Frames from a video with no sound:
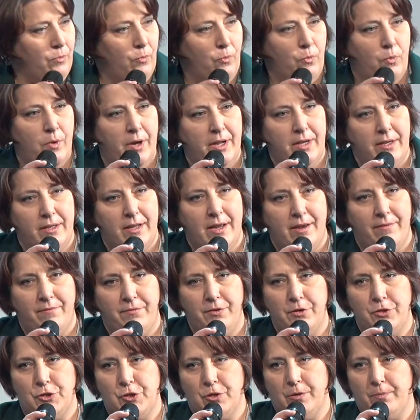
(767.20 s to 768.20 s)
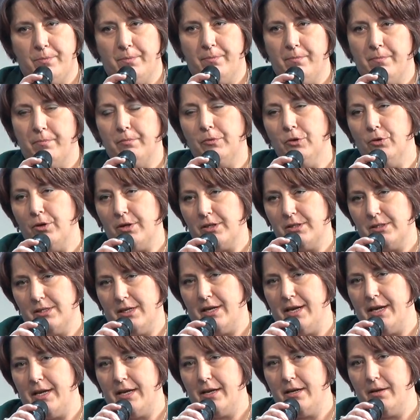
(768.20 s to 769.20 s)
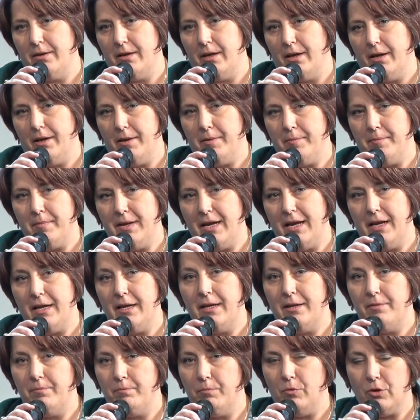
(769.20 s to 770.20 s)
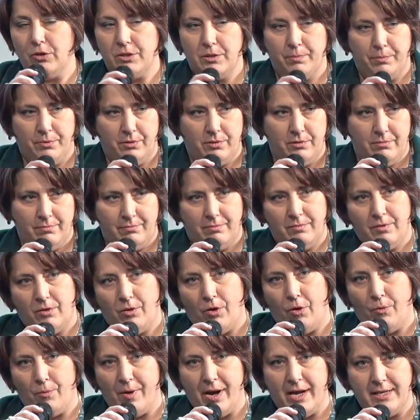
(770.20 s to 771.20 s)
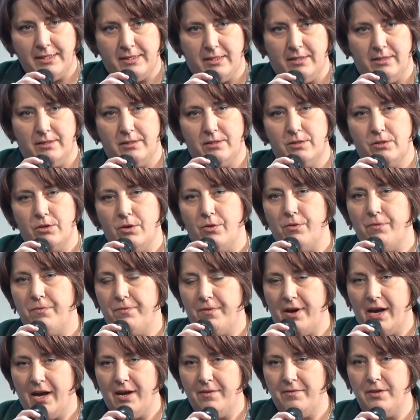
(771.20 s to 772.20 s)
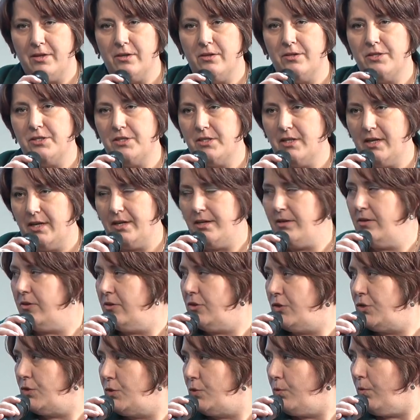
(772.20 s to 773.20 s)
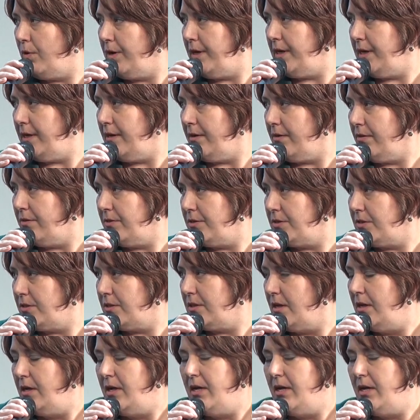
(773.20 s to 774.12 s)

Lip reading: what that future looks like. And it multiple horizons, so 5 years, 10 years, 20 years.